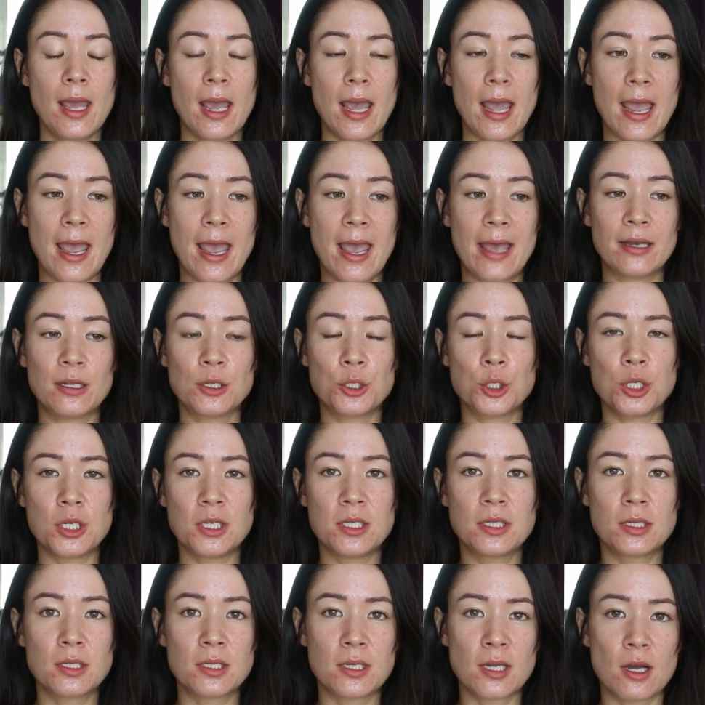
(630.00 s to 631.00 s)
And
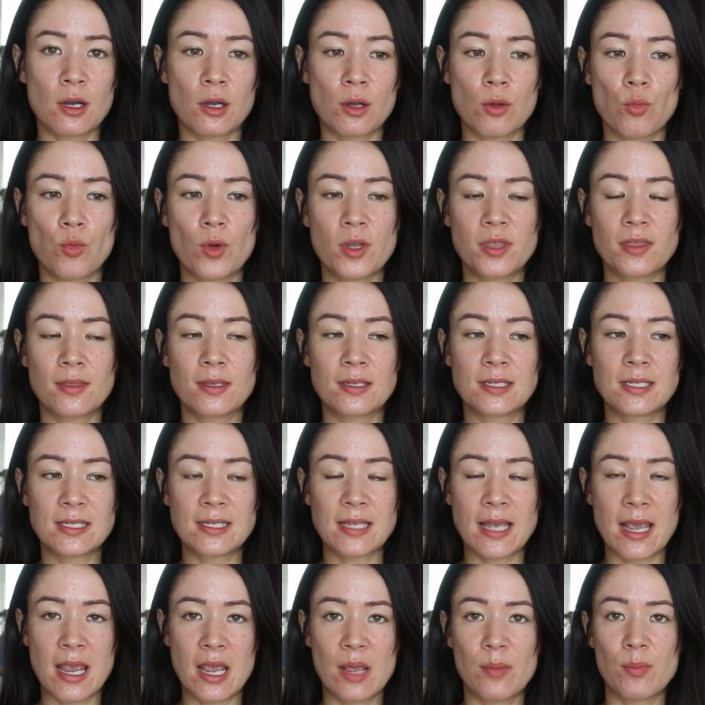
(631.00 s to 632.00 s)
she's stuck with the
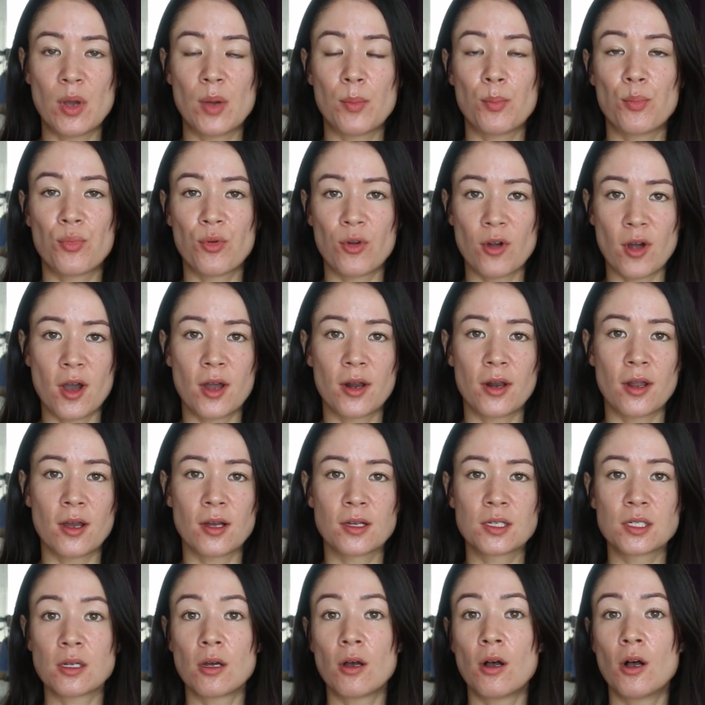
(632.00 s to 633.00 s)
same
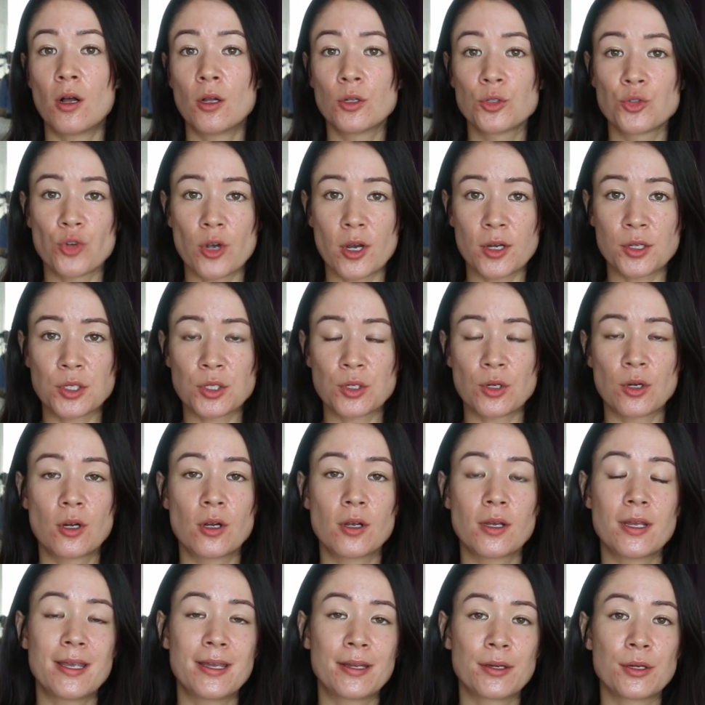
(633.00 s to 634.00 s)
products, all
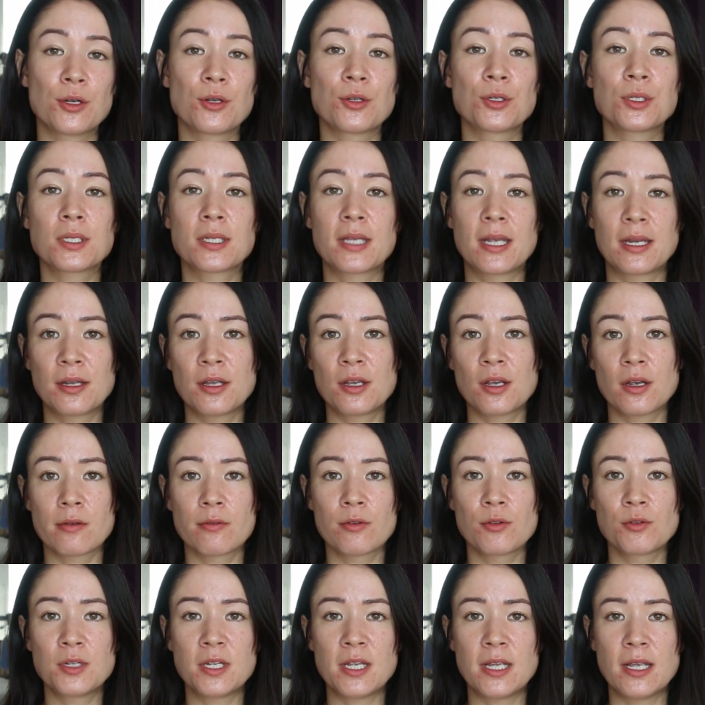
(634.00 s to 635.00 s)
drugstore, in her skincare
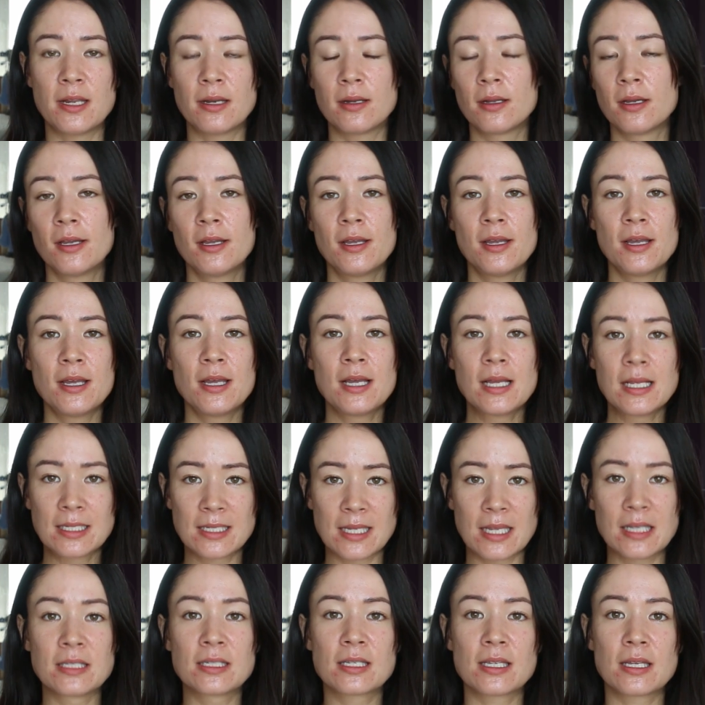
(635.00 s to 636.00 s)
routine
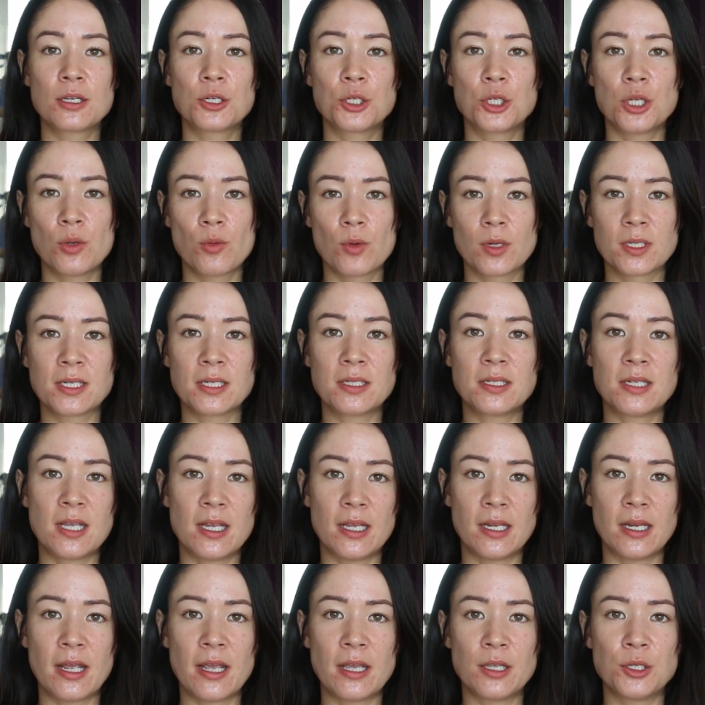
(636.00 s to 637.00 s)
since she was a
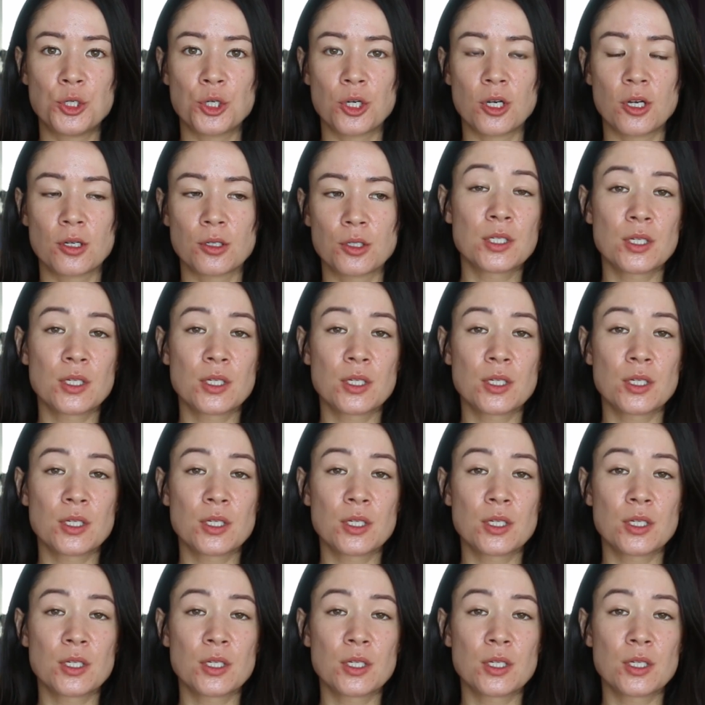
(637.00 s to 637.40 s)
teenager.